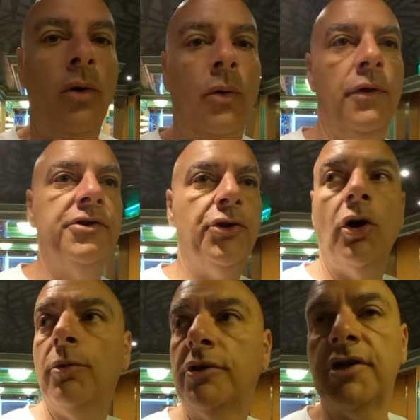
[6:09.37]
On the
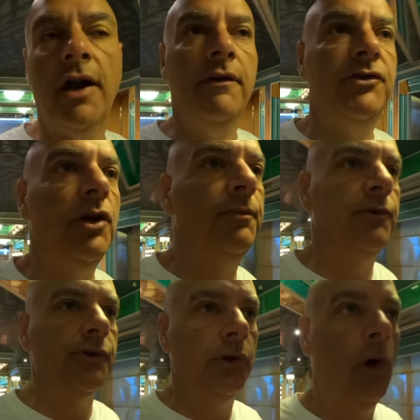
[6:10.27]
starboard side of the ship,
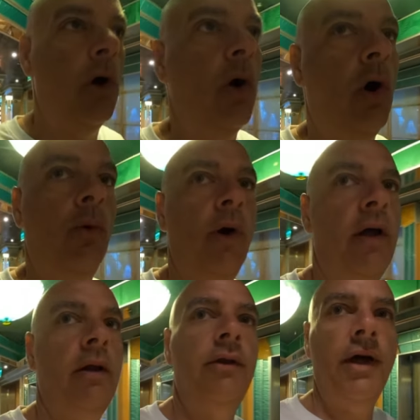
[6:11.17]
there's a long
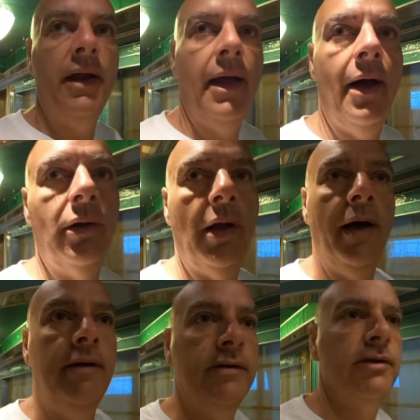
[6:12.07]
hallway that
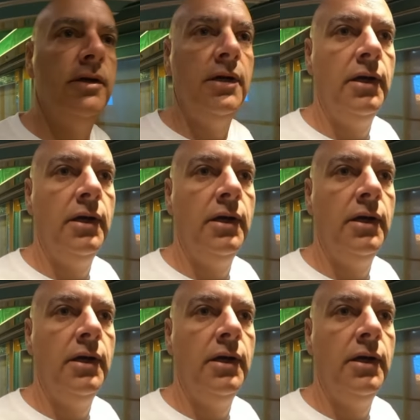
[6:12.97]
outlines